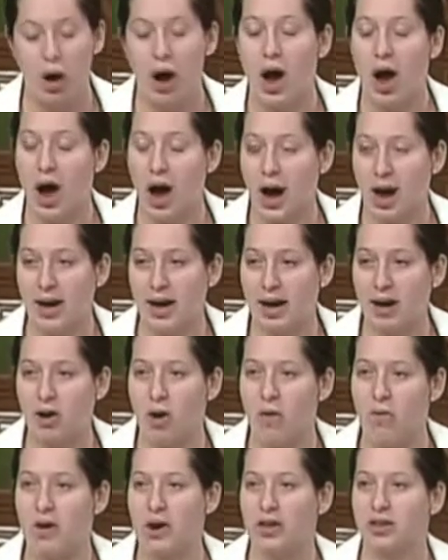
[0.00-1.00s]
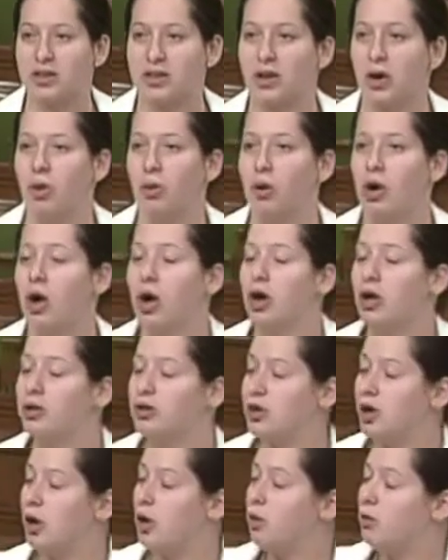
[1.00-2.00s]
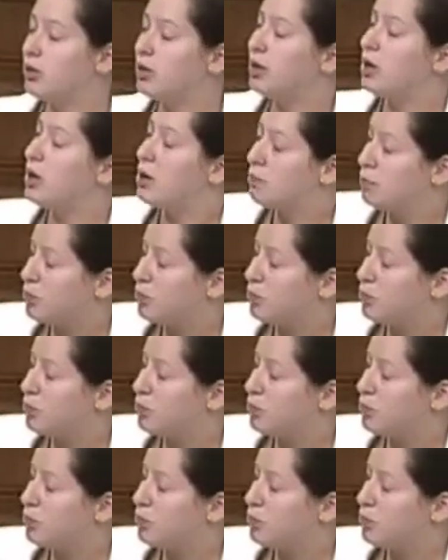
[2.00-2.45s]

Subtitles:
for the implementation of the